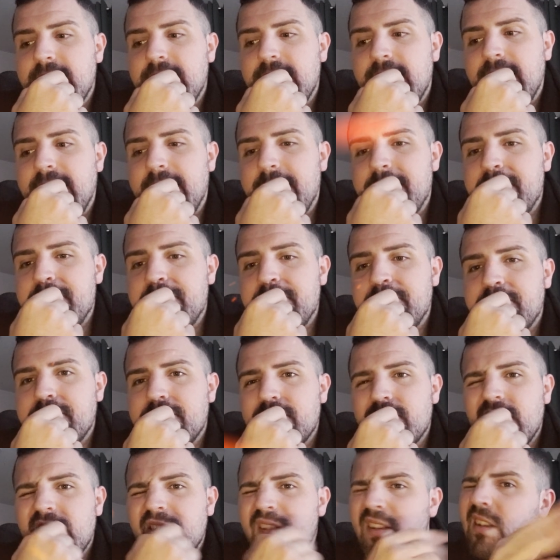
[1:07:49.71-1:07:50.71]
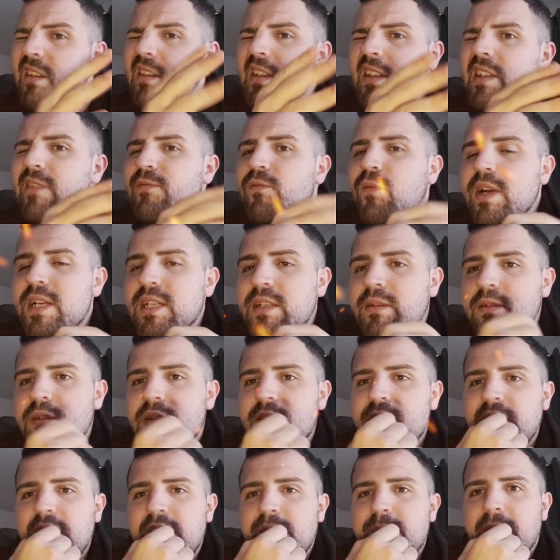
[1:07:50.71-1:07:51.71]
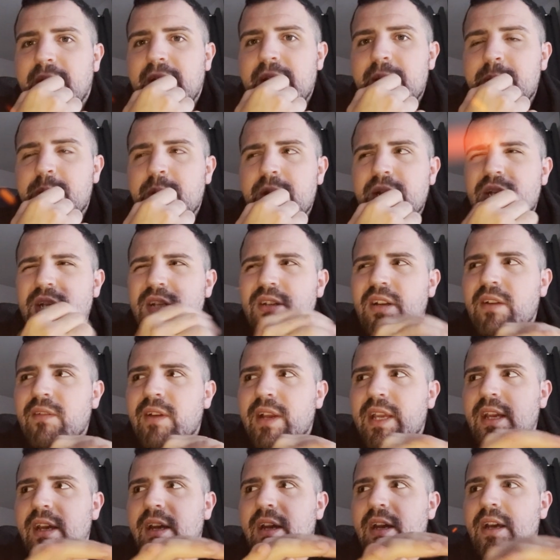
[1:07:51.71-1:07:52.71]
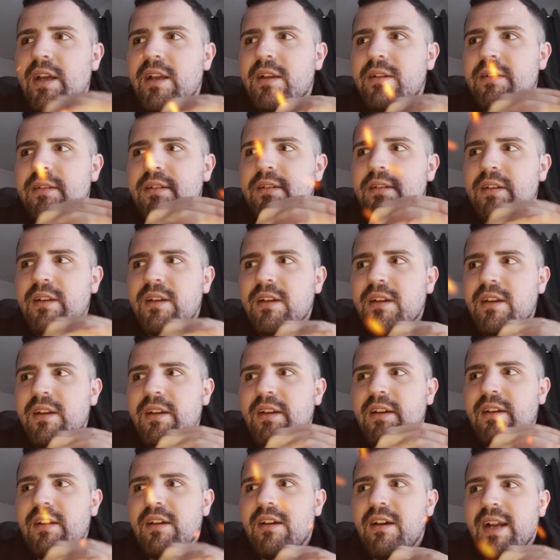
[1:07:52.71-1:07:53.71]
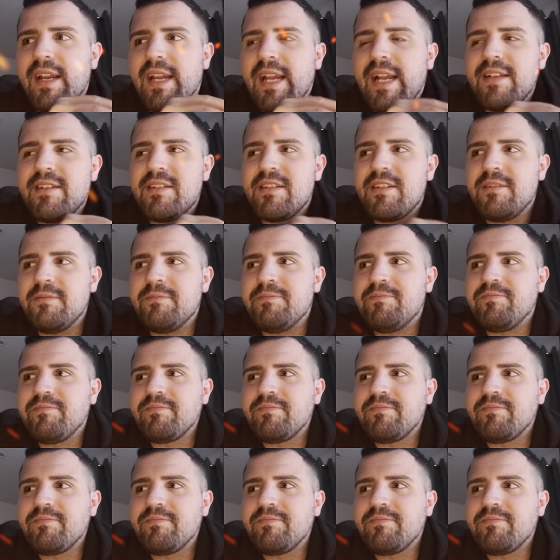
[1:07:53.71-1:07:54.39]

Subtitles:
So there's different ways to think about it, but it's just kind of like I guess